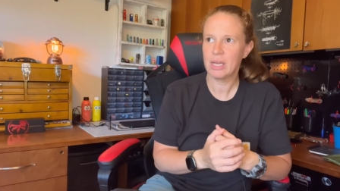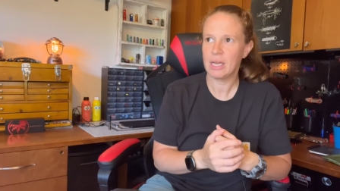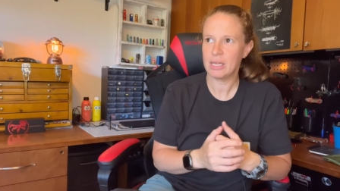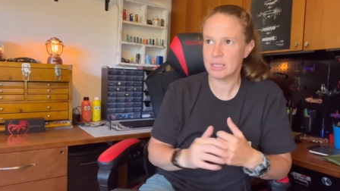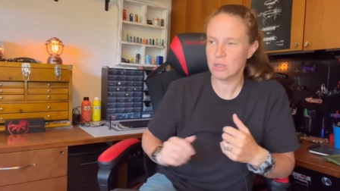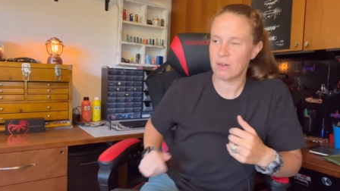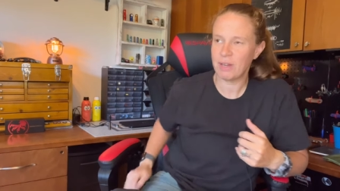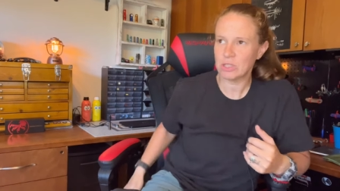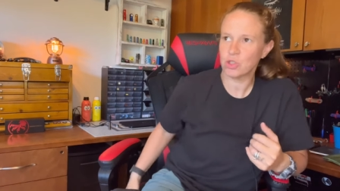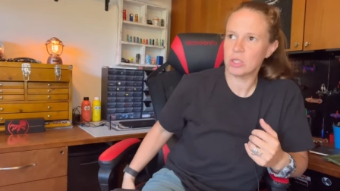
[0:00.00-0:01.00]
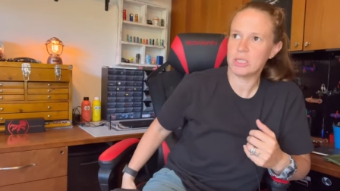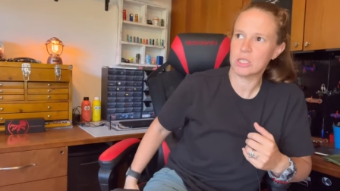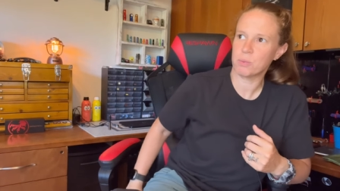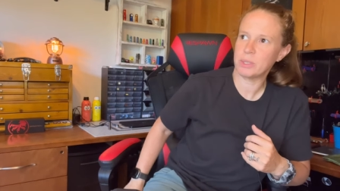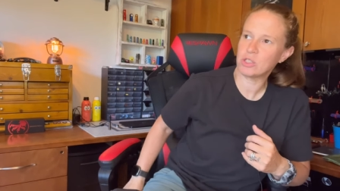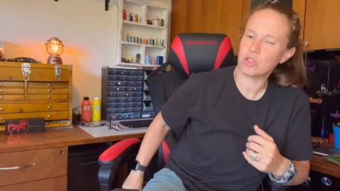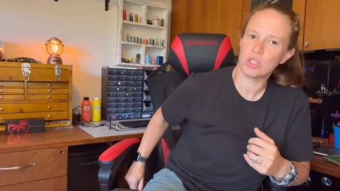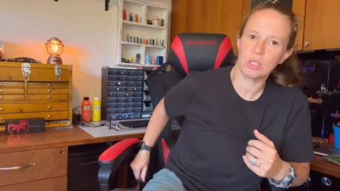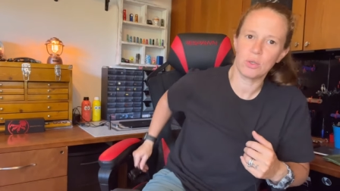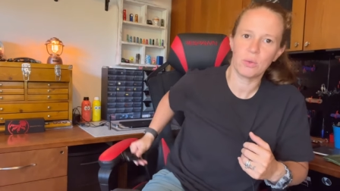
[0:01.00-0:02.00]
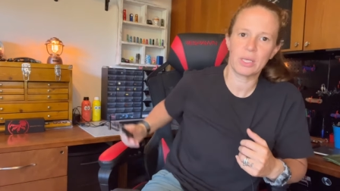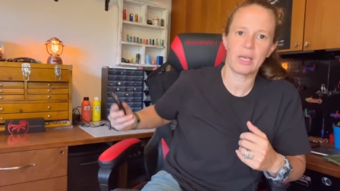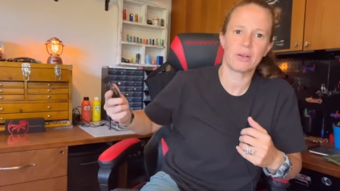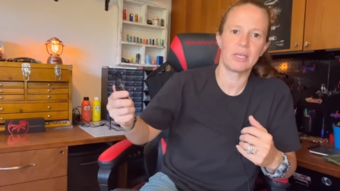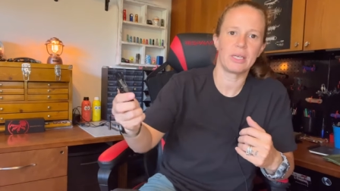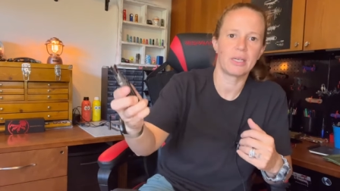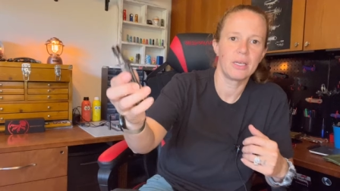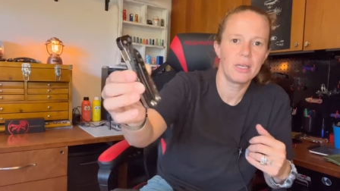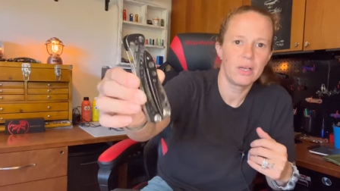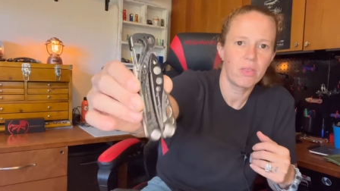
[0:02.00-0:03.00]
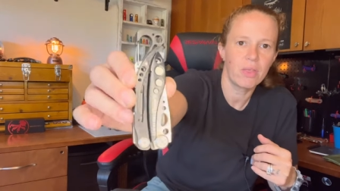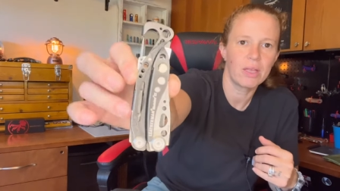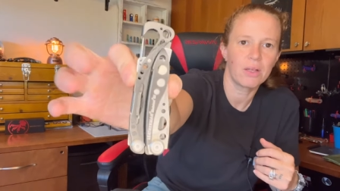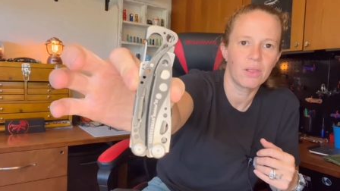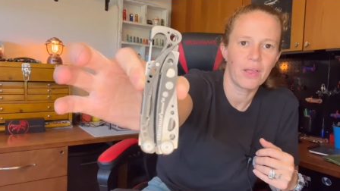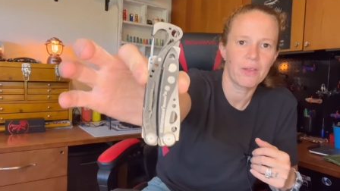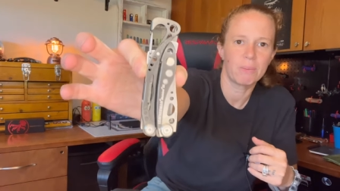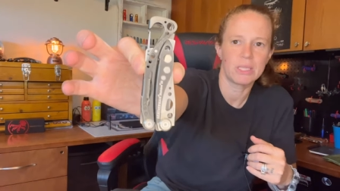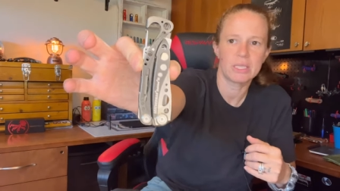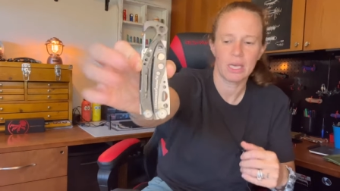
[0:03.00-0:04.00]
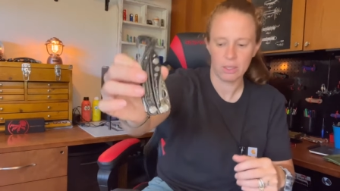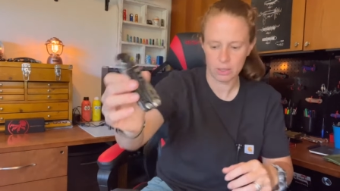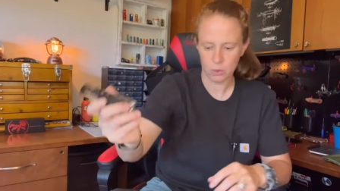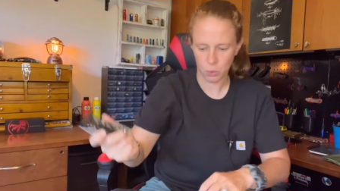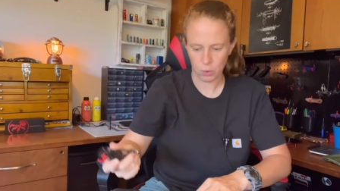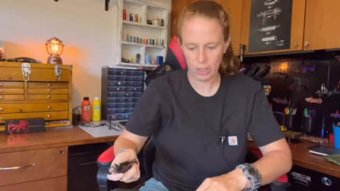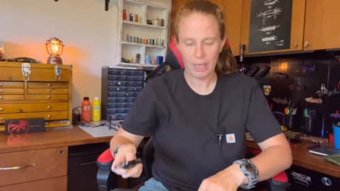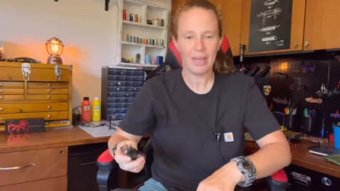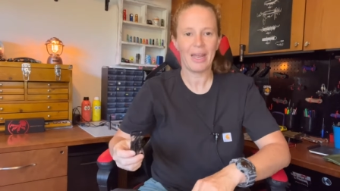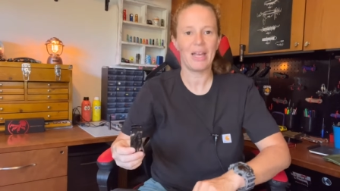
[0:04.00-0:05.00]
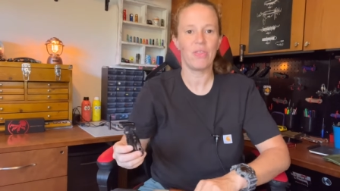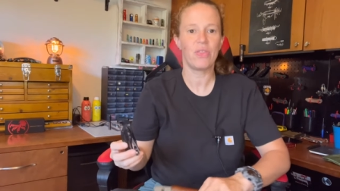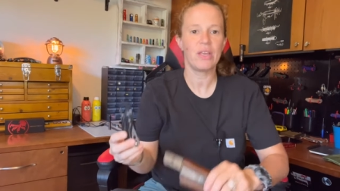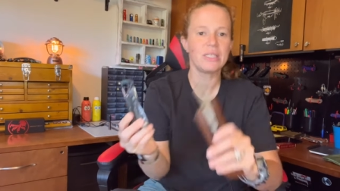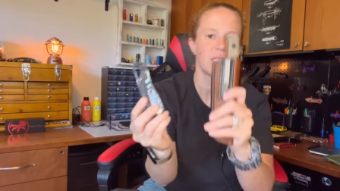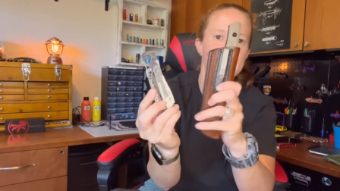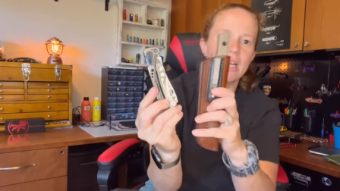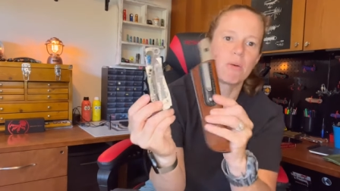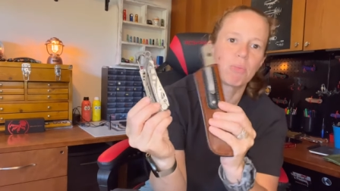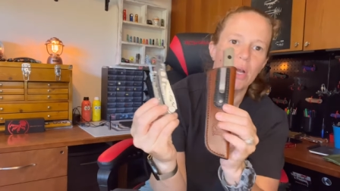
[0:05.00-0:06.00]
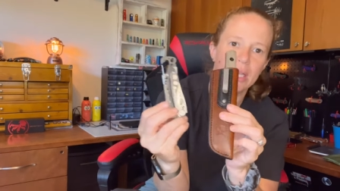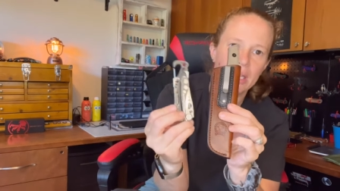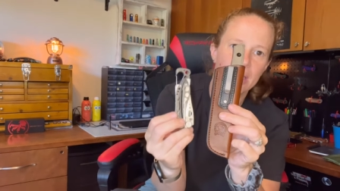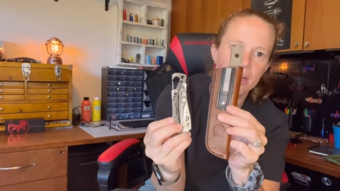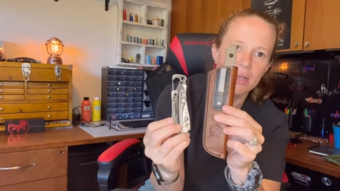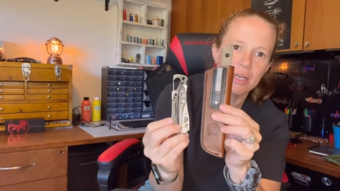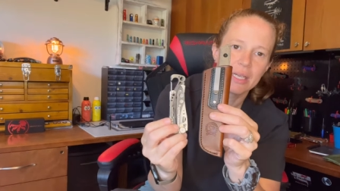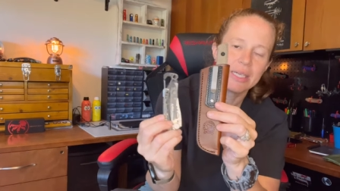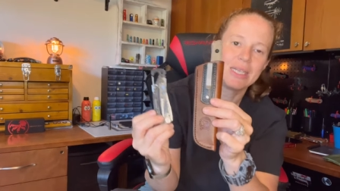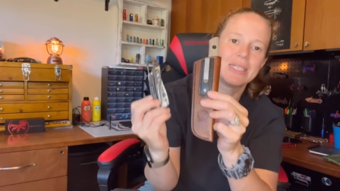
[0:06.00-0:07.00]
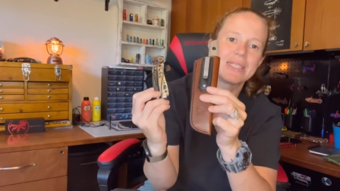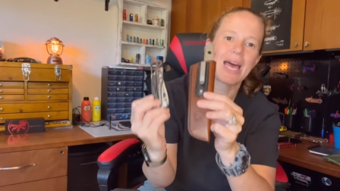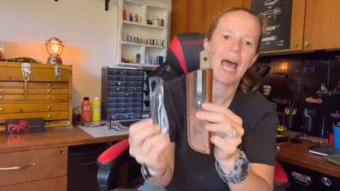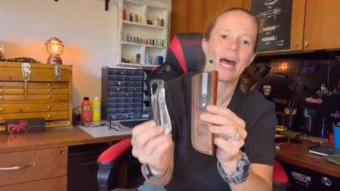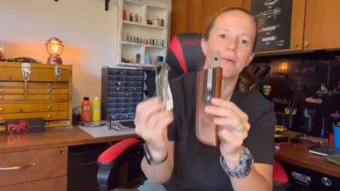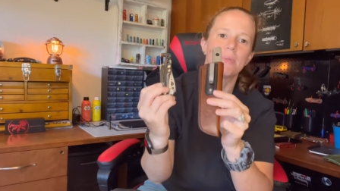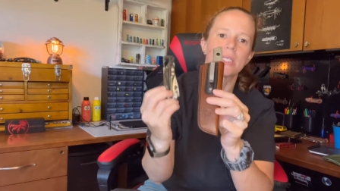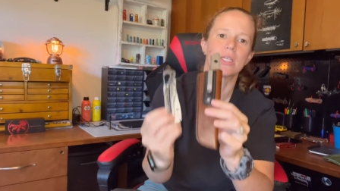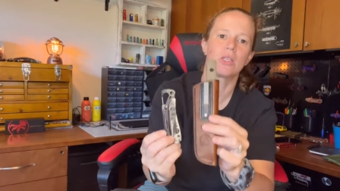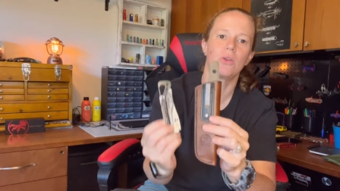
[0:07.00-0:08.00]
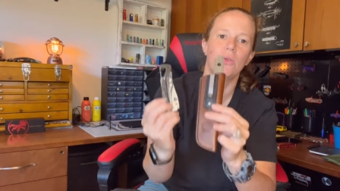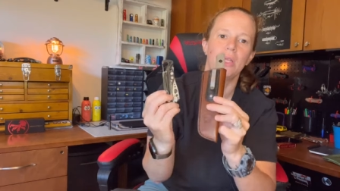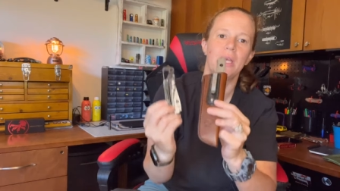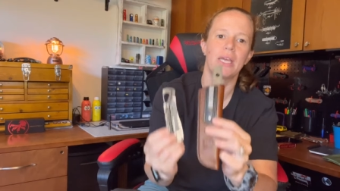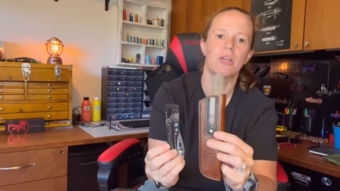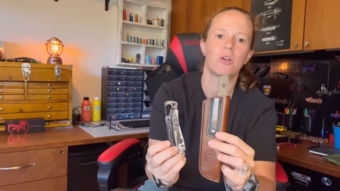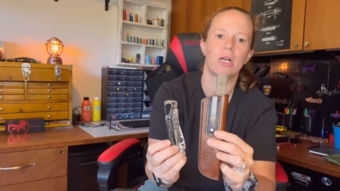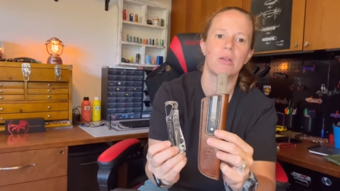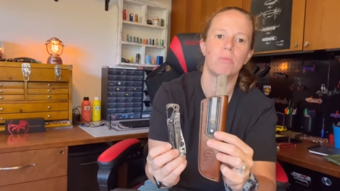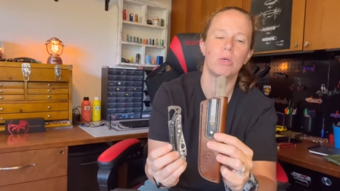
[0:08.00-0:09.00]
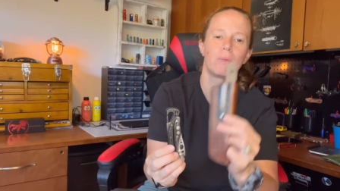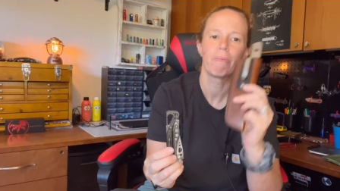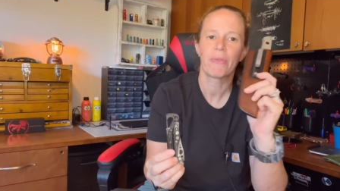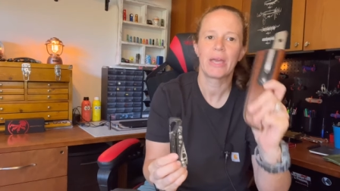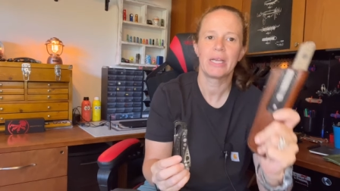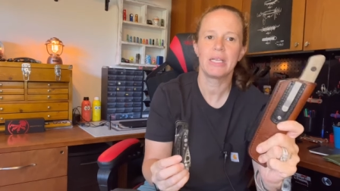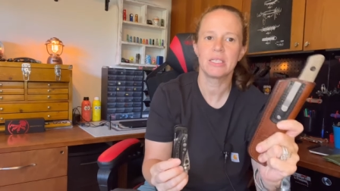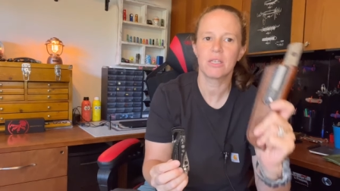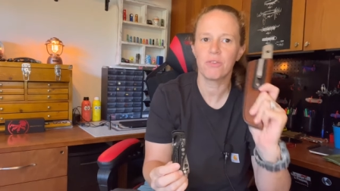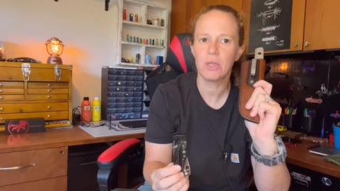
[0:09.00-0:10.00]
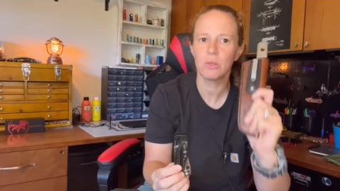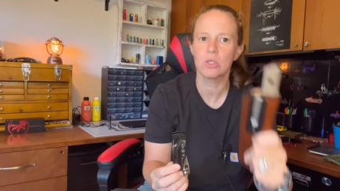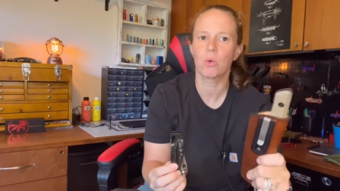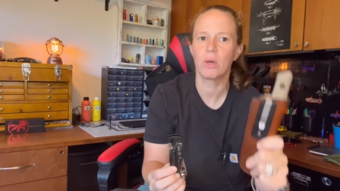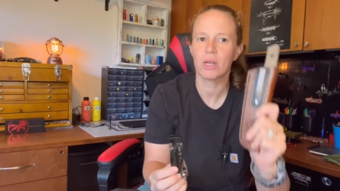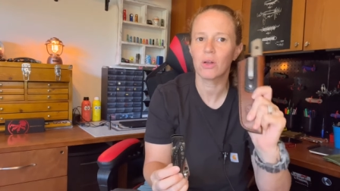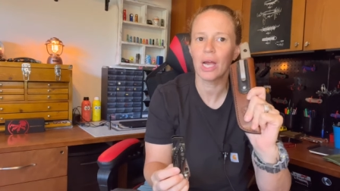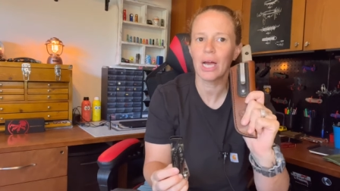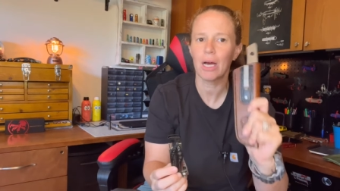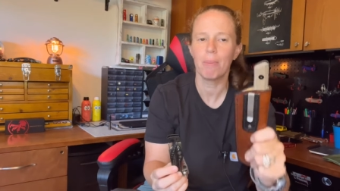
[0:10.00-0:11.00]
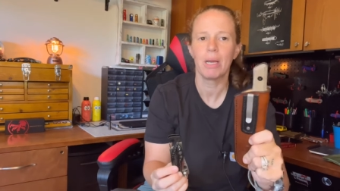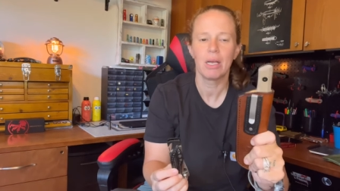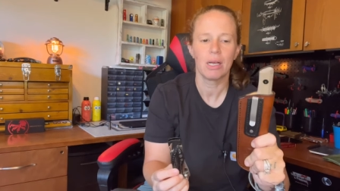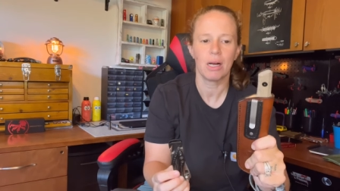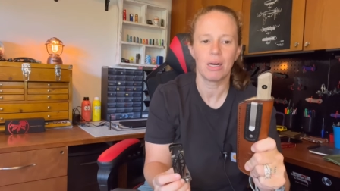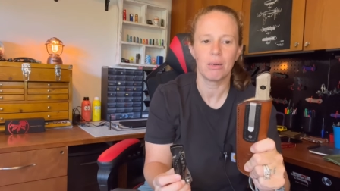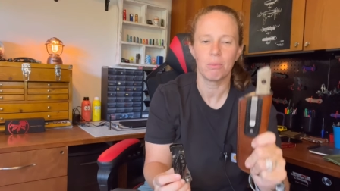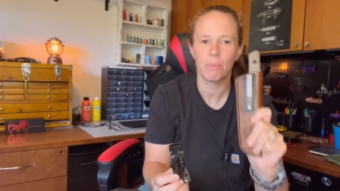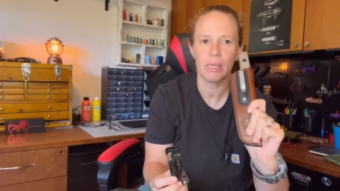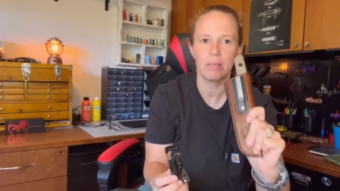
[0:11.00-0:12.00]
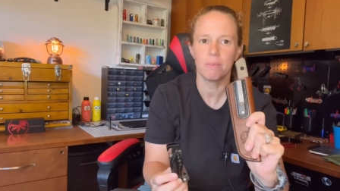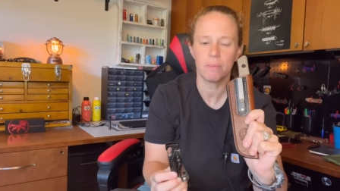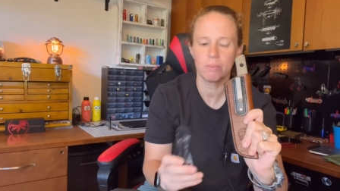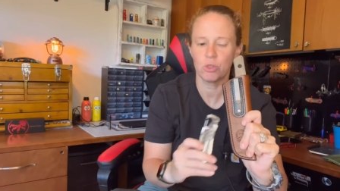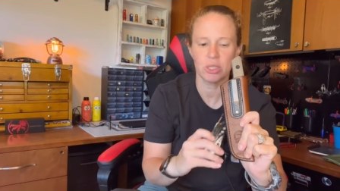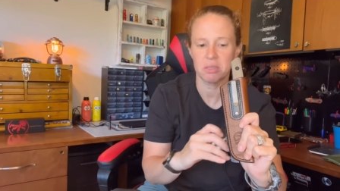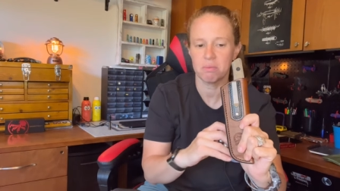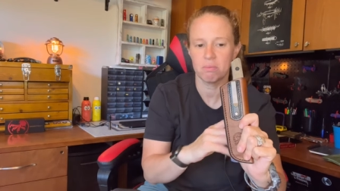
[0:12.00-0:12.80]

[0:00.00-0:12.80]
And so I've actually switched to carrying the Leatherman Skeletool. And this setup right here is absolutely incredible. Ease of use, quick grab, um, just